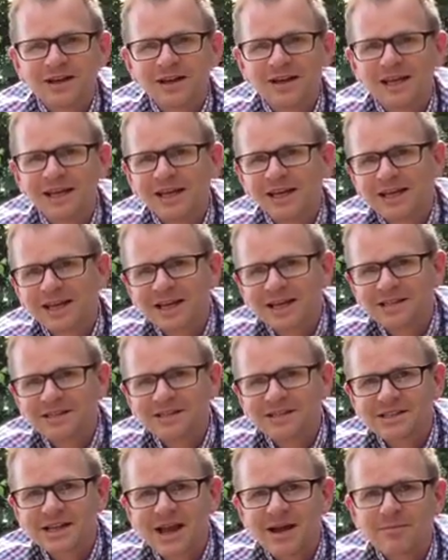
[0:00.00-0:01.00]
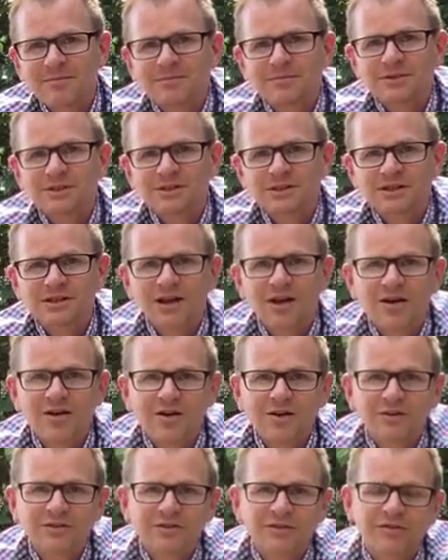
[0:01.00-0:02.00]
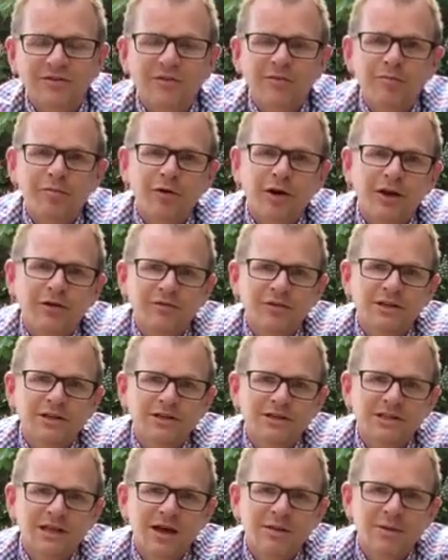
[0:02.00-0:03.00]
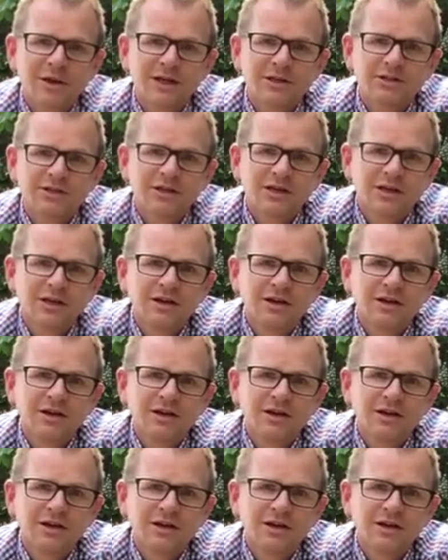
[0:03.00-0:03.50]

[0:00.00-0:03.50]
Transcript: leaning stems, scars from previous damage.